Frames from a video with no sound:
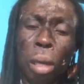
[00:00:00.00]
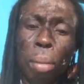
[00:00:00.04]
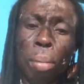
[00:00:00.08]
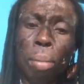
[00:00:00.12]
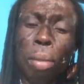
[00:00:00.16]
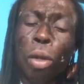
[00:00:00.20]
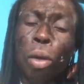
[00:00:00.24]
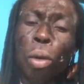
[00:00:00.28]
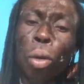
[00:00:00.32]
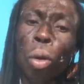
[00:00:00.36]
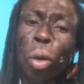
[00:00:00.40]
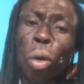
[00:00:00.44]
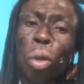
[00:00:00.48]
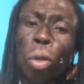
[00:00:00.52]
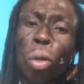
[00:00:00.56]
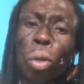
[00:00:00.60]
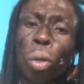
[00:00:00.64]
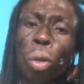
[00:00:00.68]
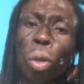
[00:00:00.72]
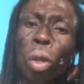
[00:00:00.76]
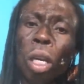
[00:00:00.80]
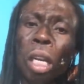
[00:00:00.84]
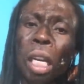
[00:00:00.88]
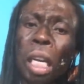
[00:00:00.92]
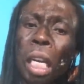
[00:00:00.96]
Because
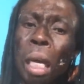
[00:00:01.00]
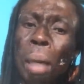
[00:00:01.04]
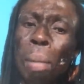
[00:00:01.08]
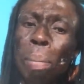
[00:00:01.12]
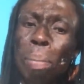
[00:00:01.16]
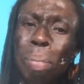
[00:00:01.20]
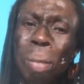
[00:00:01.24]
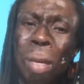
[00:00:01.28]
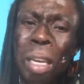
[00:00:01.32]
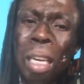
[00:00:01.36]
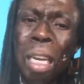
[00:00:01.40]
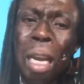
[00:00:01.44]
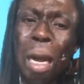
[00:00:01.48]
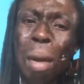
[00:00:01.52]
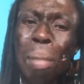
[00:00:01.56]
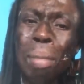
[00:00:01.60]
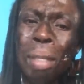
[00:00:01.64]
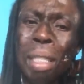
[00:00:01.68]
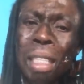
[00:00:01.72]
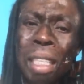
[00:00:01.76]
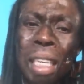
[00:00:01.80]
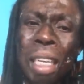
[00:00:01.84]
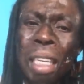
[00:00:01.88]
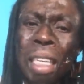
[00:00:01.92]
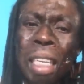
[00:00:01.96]
campaign number
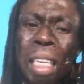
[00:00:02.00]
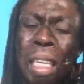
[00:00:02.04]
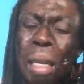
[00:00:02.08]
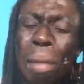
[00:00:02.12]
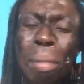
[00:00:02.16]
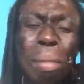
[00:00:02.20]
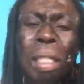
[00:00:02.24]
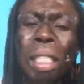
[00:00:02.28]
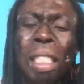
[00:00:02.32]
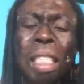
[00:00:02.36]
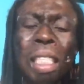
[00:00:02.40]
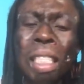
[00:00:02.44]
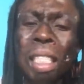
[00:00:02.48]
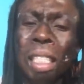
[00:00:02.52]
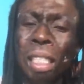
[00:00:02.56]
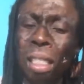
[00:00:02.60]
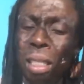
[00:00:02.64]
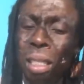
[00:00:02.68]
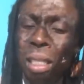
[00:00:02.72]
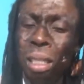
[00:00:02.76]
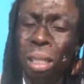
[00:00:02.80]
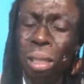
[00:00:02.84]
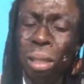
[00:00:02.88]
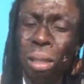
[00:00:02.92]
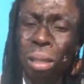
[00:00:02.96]
ye na me nidi
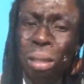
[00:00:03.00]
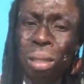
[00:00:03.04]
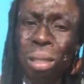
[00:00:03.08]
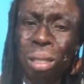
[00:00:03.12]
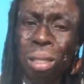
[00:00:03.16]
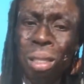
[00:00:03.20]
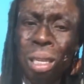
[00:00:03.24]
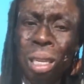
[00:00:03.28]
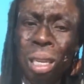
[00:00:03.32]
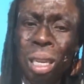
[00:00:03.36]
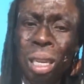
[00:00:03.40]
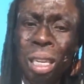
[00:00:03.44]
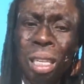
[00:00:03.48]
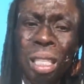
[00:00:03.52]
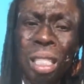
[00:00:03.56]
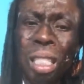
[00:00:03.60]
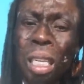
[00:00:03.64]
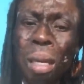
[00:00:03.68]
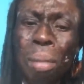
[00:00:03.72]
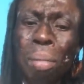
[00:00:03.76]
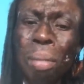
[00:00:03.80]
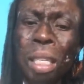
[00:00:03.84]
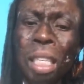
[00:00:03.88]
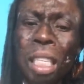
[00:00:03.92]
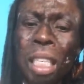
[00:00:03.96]

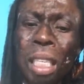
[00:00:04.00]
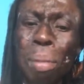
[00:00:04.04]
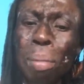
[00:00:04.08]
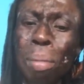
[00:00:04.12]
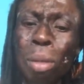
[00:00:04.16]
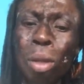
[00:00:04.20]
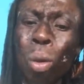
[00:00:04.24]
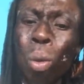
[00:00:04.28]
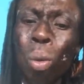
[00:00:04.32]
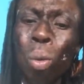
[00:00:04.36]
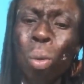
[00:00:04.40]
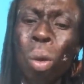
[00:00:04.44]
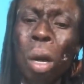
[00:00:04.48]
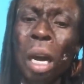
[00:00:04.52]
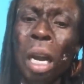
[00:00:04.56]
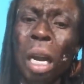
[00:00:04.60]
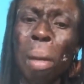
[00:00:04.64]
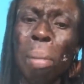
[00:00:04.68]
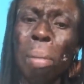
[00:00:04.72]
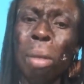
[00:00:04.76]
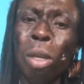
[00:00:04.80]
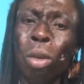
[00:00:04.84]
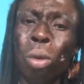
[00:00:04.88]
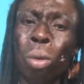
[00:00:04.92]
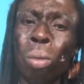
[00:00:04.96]
million kwa na
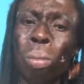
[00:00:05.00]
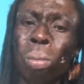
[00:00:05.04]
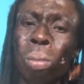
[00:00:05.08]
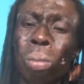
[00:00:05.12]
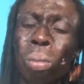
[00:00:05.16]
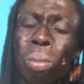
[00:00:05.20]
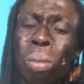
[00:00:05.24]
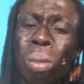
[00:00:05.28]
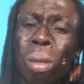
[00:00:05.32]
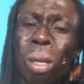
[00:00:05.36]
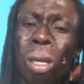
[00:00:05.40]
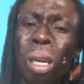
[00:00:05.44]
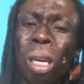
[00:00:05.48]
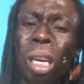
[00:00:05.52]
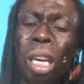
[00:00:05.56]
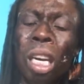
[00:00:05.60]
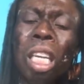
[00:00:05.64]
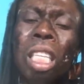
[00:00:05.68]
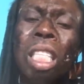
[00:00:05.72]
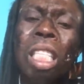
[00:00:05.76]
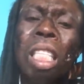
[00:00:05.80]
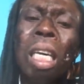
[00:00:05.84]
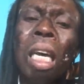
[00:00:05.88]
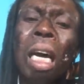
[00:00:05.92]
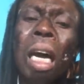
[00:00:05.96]
menom
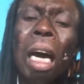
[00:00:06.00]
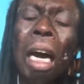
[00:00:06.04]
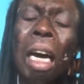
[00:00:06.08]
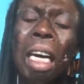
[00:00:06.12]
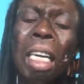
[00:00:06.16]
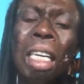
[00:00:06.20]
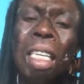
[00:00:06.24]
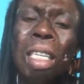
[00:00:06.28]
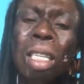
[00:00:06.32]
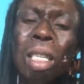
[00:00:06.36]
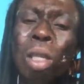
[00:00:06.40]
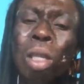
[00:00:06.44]
enti I